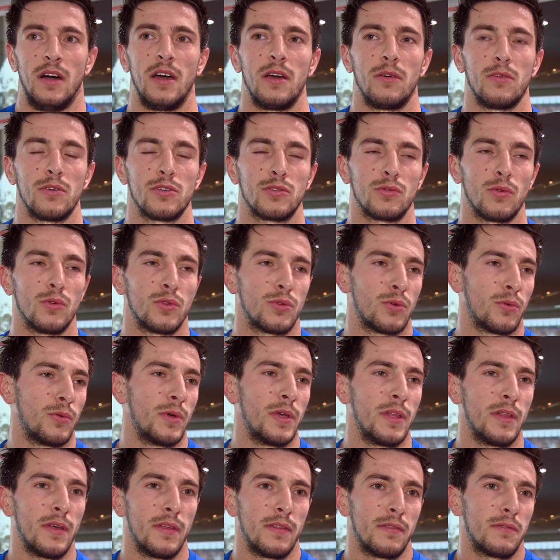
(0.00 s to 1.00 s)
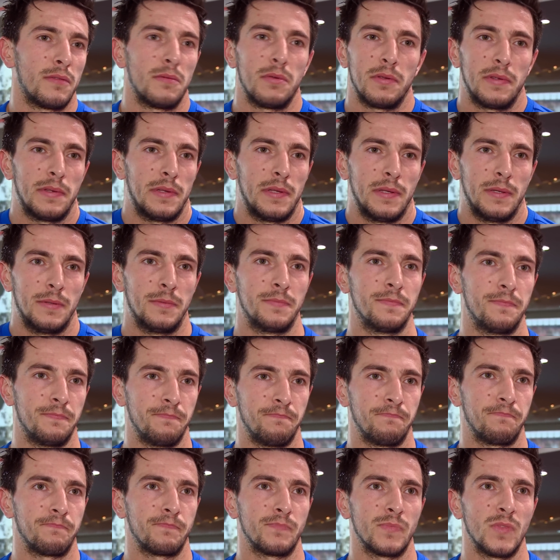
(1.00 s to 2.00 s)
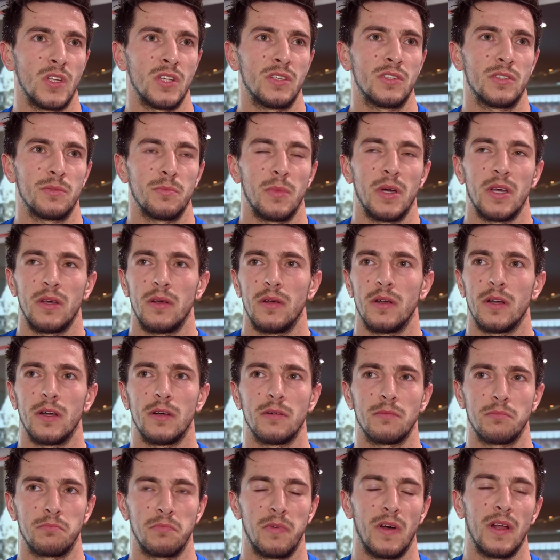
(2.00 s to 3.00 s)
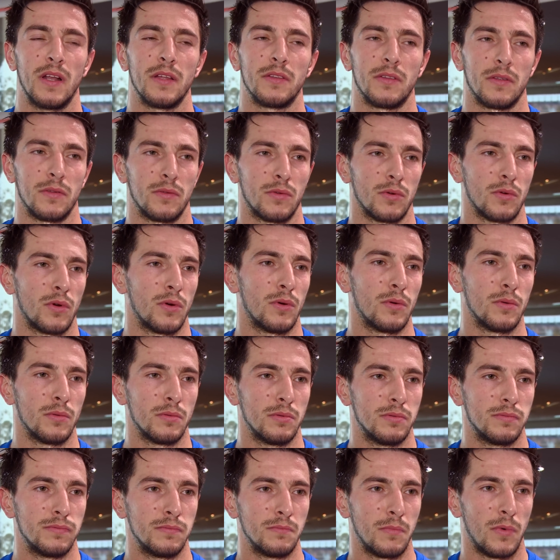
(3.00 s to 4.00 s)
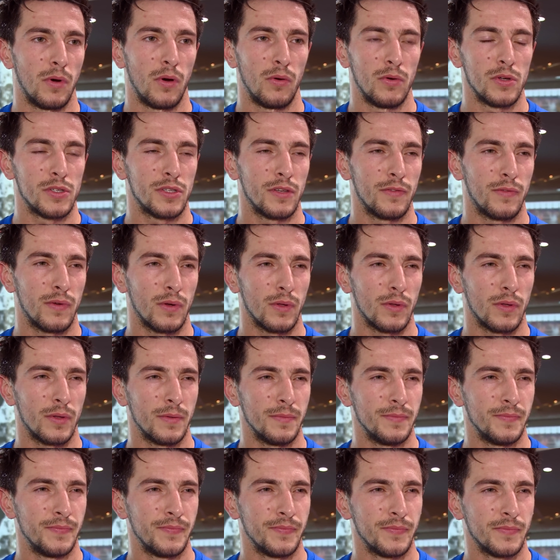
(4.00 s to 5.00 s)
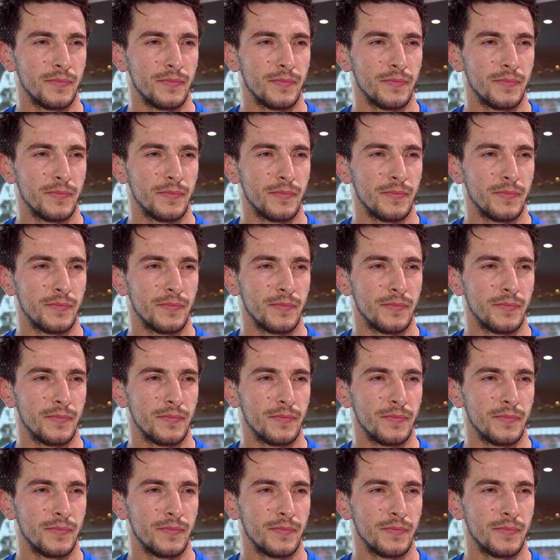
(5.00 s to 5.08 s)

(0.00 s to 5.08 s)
I always want to win and... This is my uh, priority, to go always in front.